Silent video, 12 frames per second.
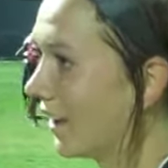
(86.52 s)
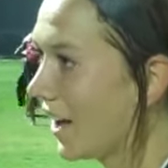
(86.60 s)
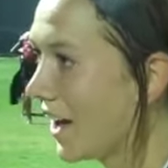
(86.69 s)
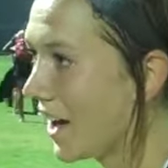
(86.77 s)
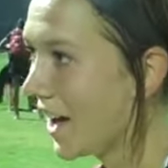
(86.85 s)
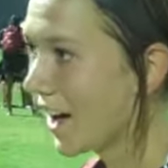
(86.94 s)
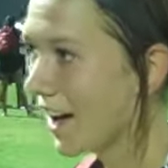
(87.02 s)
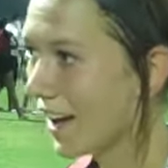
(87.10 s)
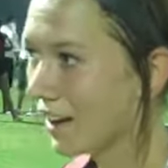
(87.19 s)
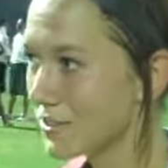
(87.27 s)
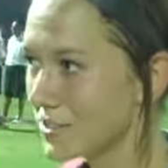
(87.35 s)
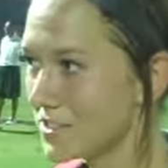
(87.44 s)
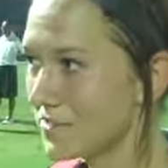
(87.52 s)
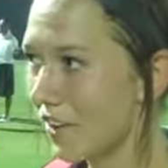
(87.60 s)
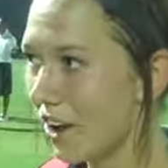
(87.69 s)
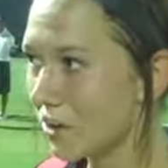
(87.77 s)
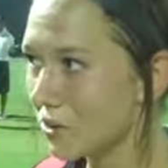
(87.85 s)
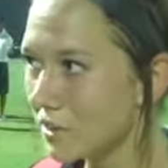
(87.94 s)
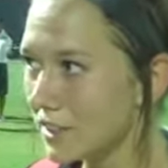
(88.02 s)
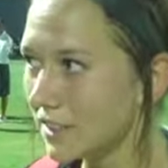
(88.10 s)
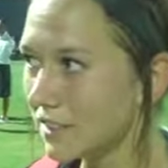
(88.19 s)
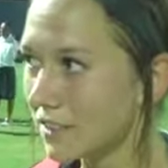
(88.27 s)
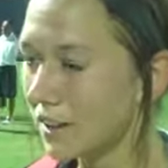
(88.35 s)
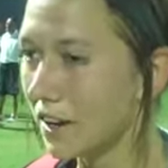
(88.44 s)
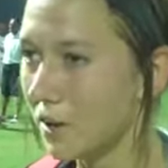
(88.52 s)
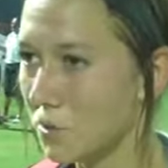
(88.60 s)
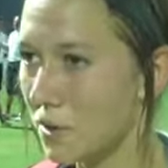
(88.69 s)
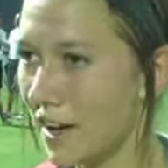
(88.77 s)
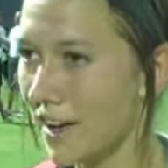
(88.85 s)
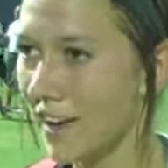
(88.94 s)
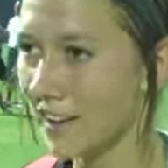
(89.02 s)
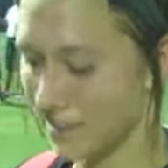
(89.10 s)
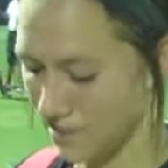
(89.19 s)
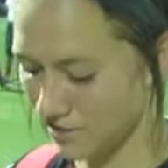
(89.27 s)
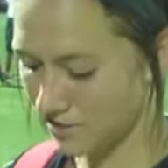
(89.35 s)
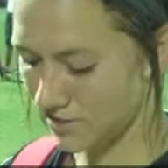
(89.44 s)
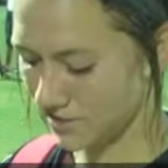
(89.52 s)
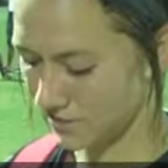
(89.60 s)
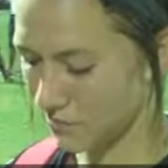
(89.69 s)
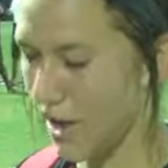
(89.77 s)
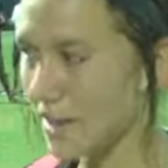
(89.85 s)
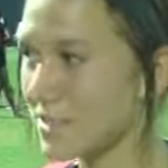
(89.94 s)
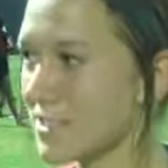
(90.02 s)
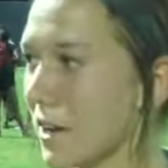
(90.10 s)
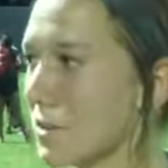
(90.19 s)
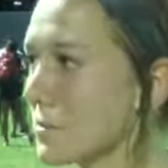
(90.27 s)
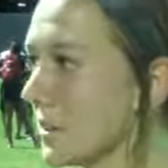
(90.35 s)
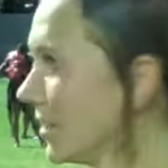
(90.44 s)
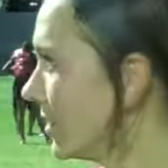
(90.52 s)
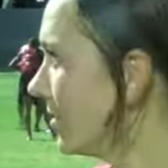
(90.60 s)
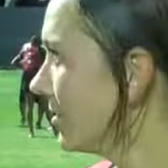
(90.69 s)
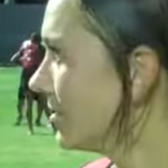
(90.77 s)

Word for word: Uh, I was just following what Coach West tells me to do: